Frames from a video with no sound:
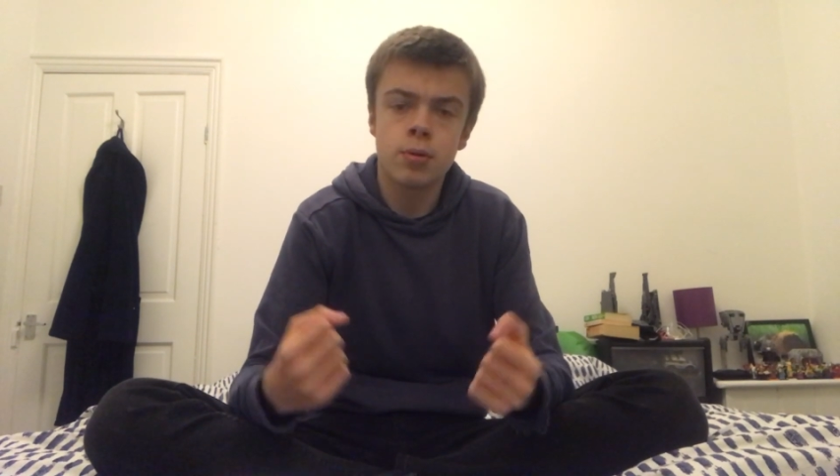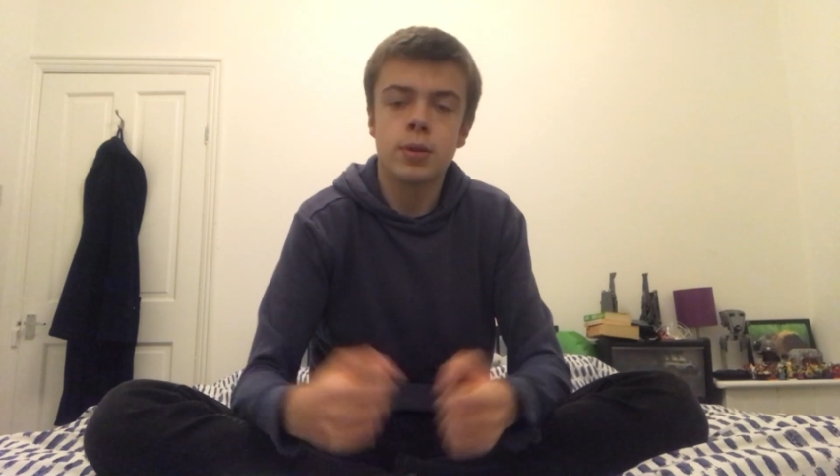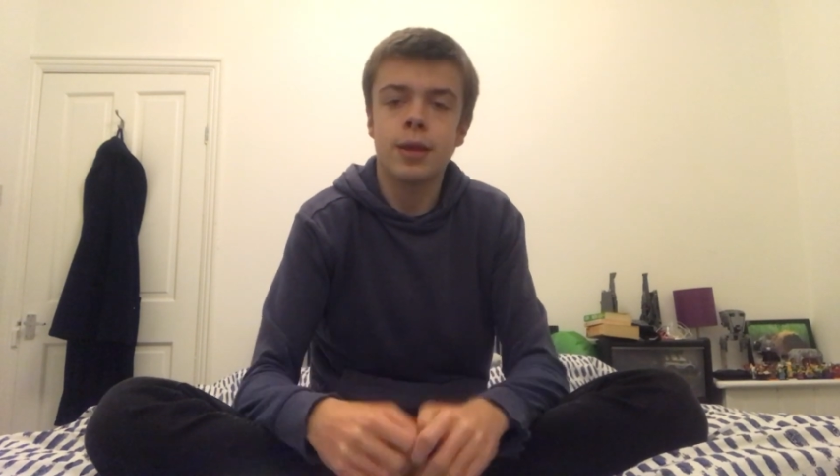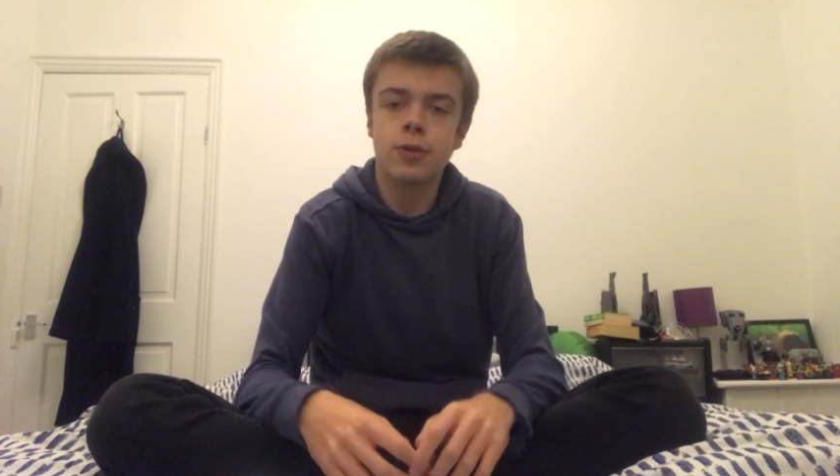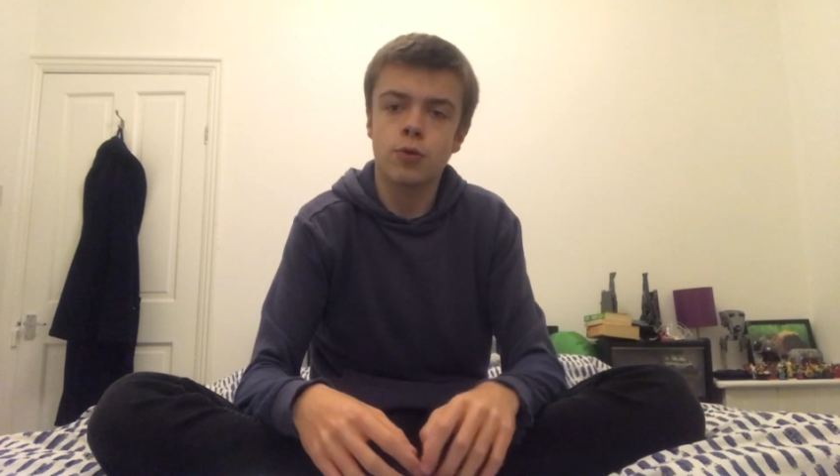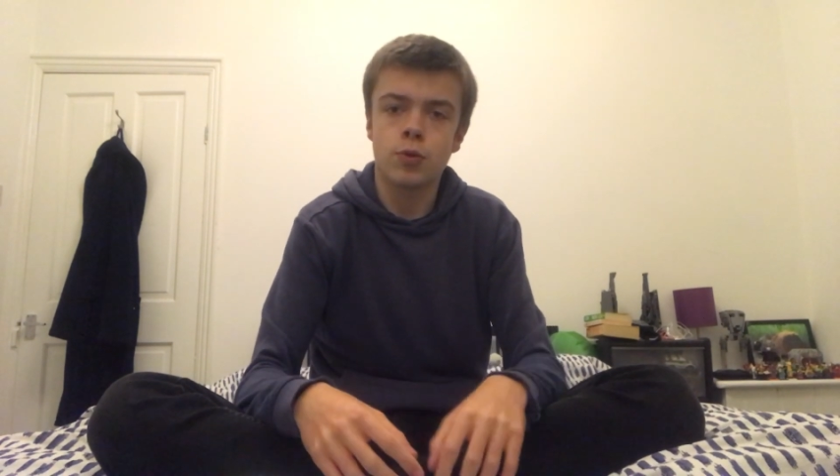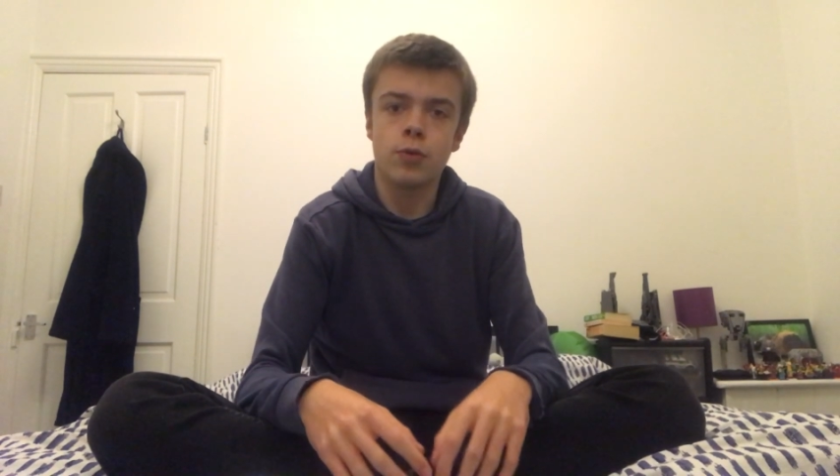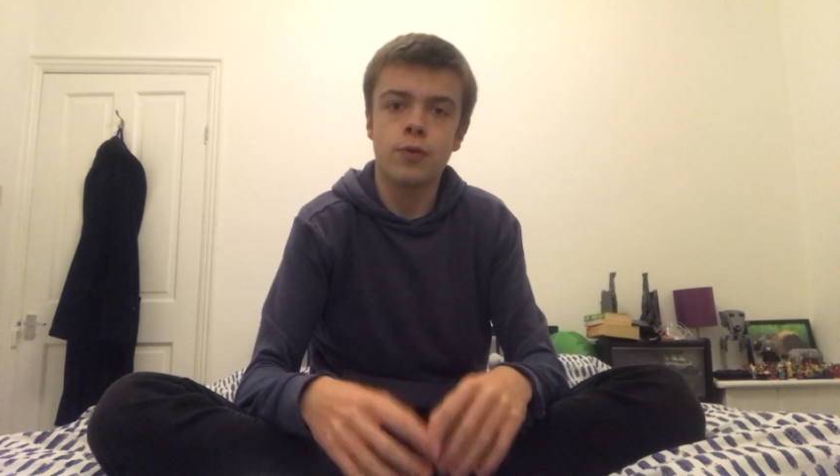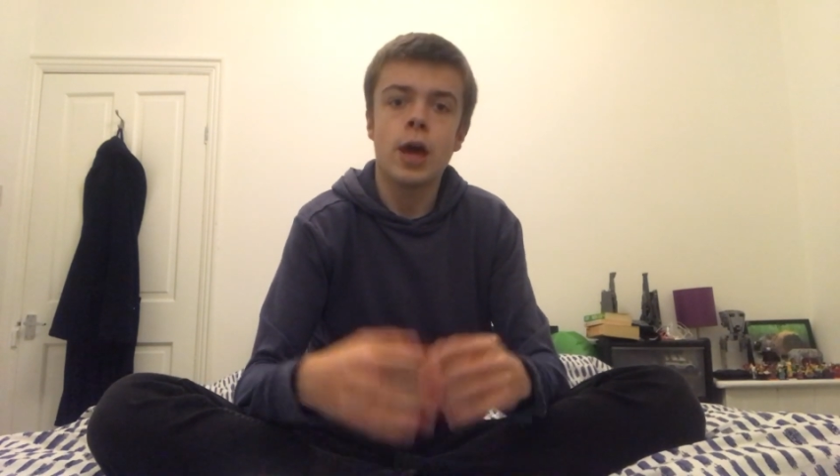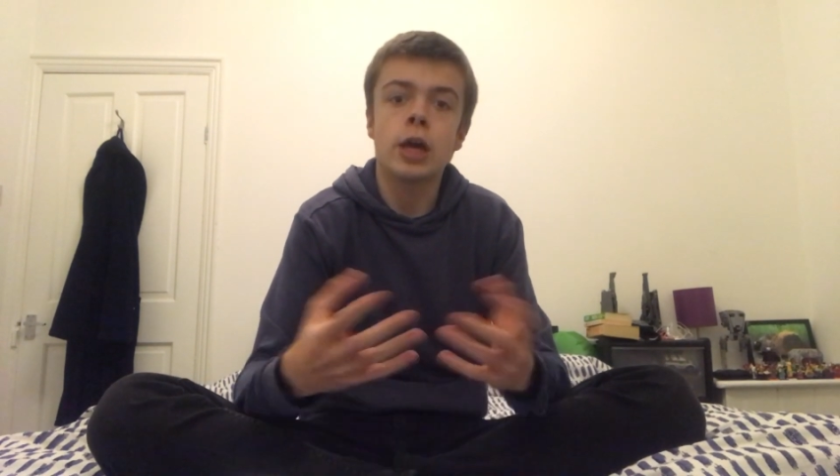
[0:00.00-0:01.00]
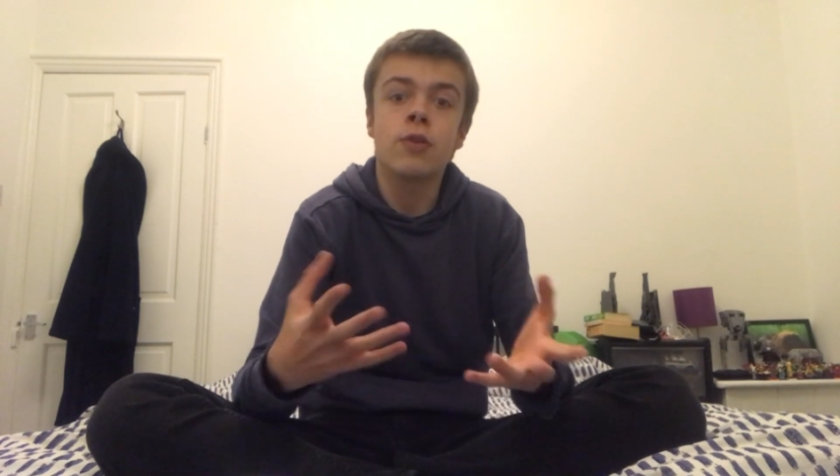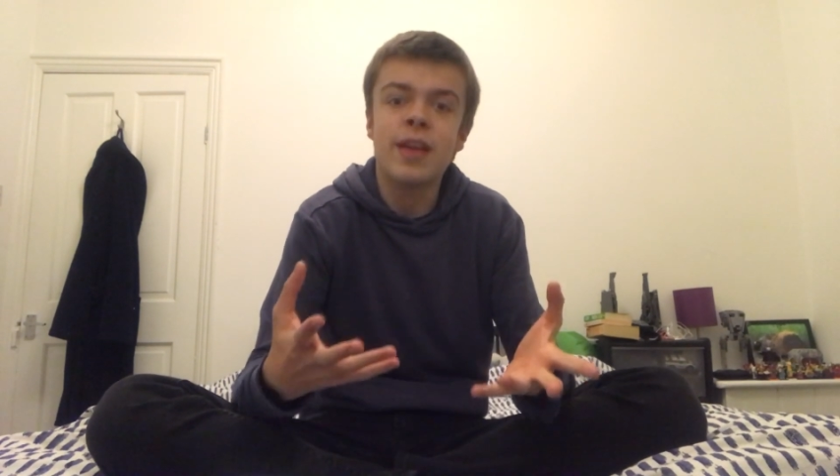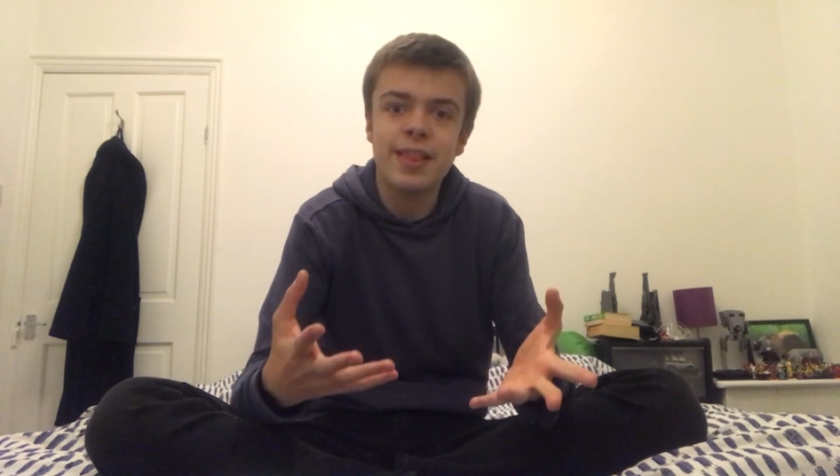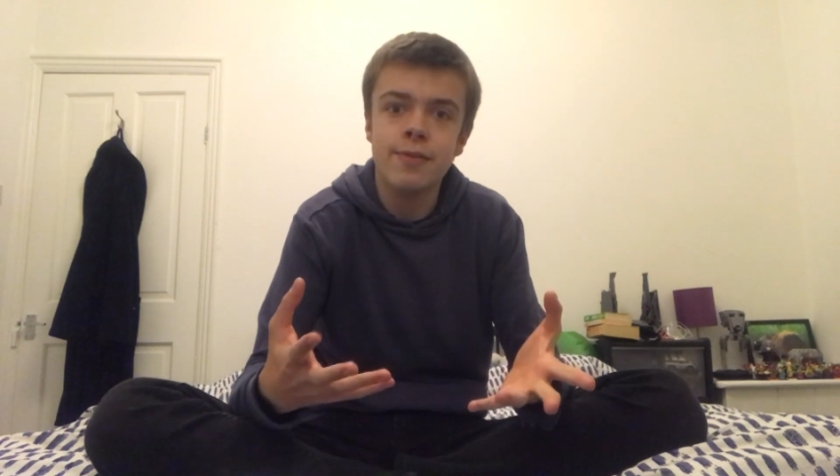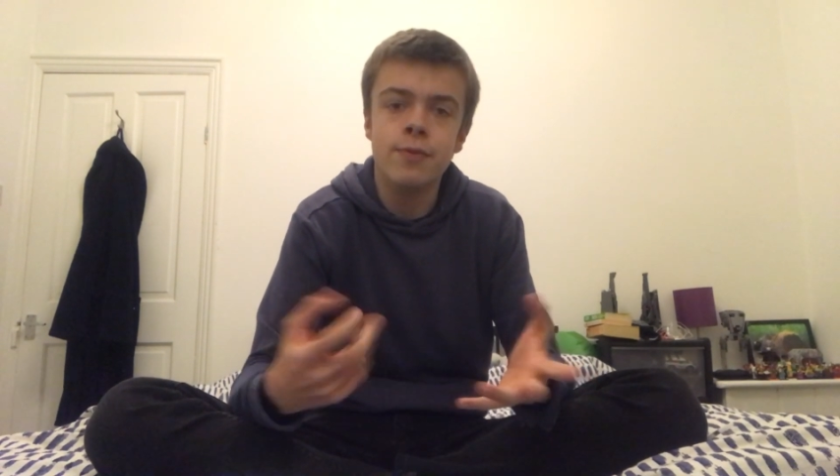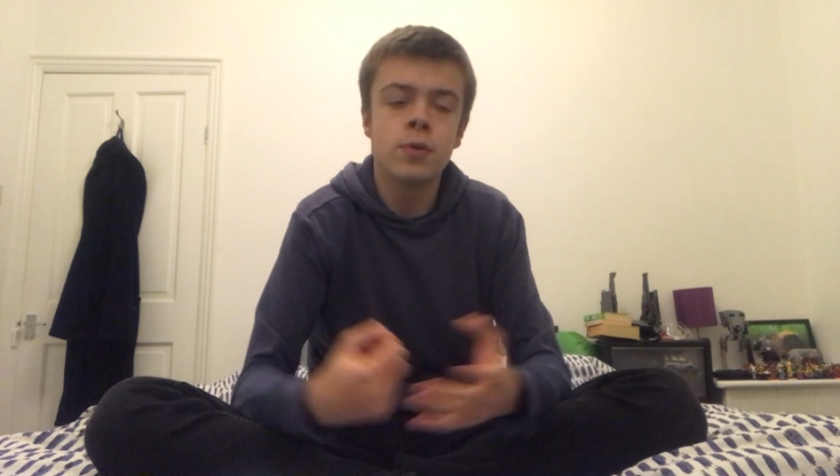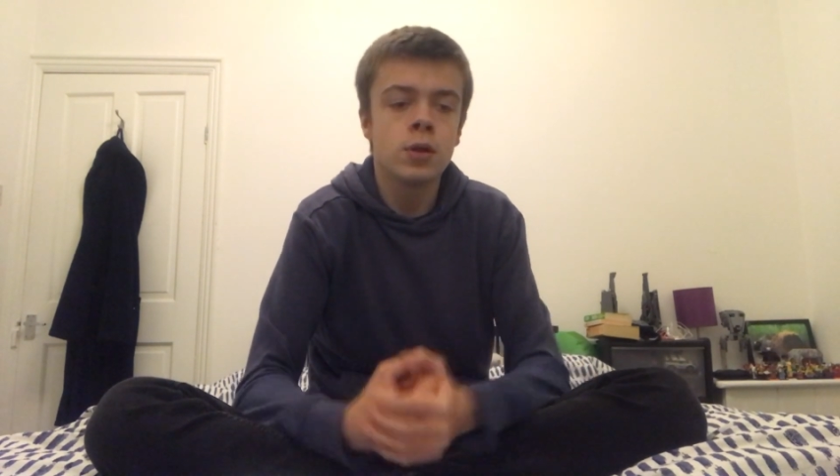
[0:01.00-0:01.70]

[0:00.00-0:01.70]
that's the sort of aggressive,